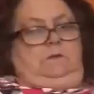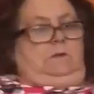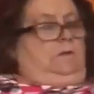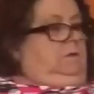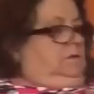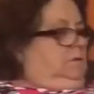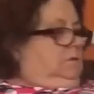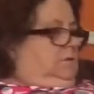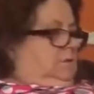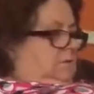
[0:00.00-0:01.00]
a word.
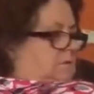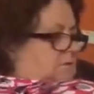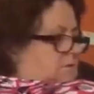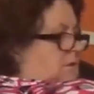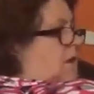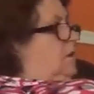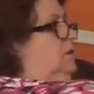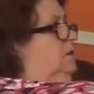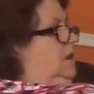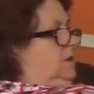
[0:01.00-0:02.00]
No, I can
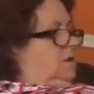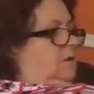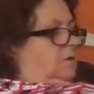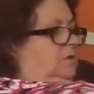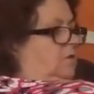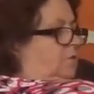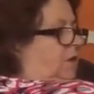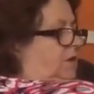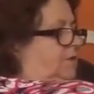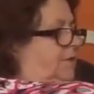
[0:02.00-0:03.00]
say it to you, your
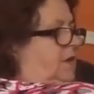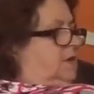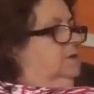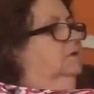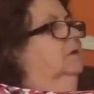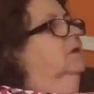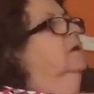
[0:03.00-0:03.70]
bloody face. Mm.